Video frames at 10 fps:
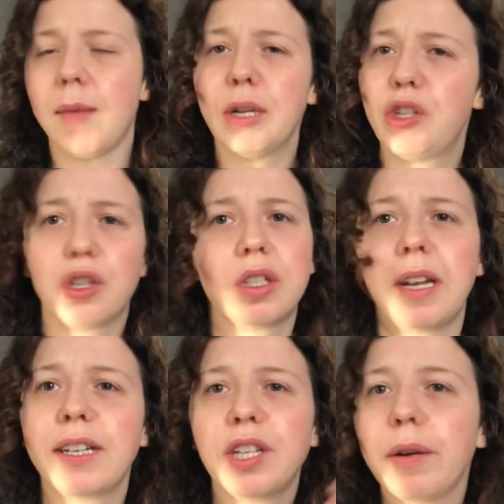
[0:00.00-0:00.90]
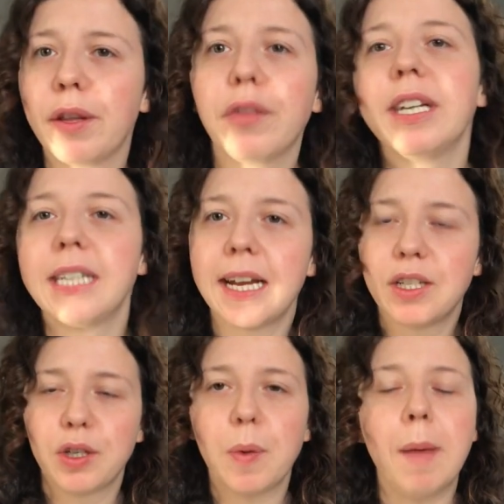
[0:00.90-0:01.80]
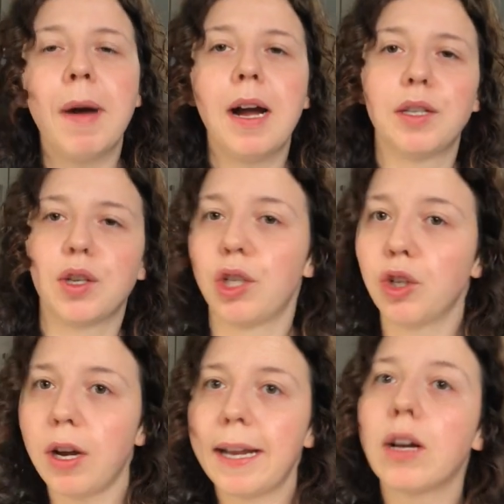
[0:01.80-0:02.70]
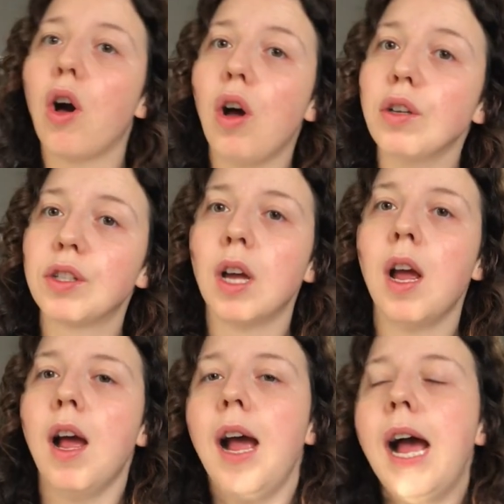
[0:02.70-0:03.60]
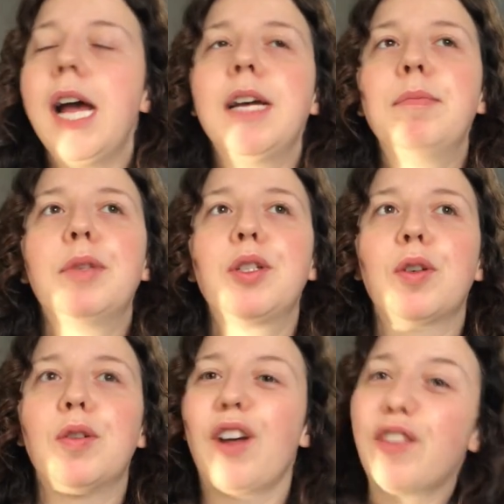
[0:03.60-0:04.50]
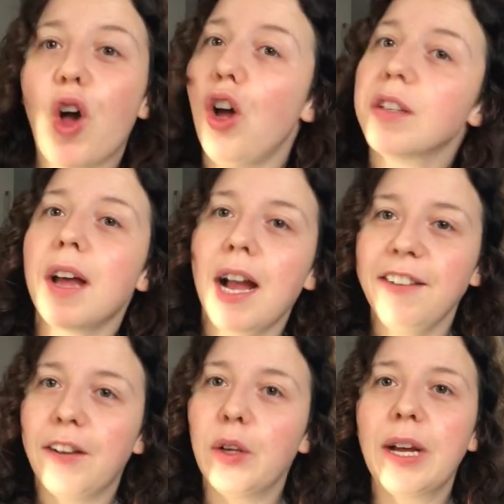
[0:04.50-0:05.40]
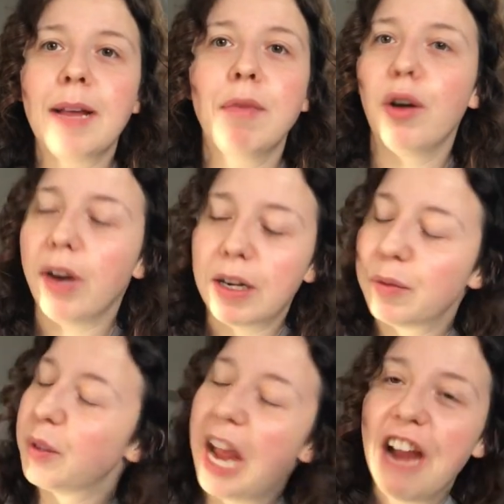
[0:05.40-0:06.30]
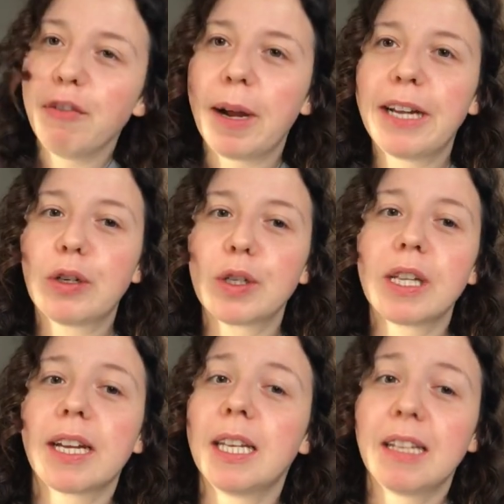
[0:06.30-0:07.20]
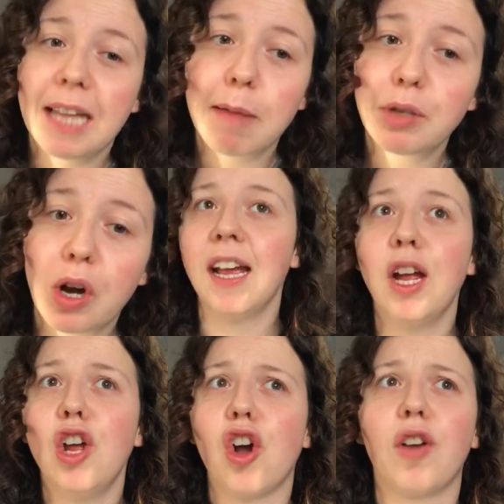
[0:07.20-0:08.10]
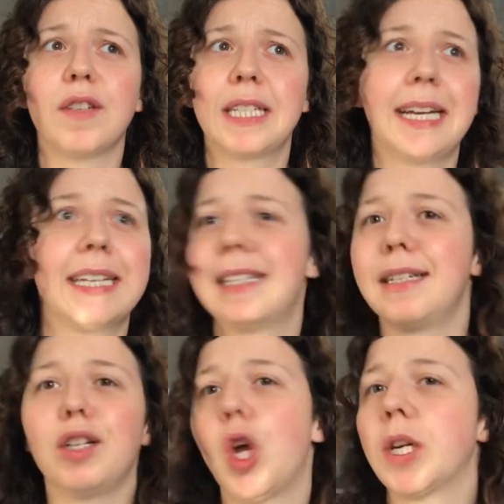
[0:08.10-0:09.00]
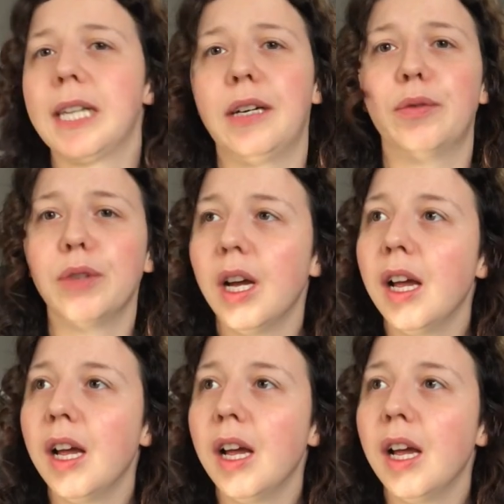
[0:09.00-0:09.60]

just like 2 to 3 days, just while Martin's on a training course. So of course I follow him around everywhere he goes like a little lapdog. Obviously it's still lockdown,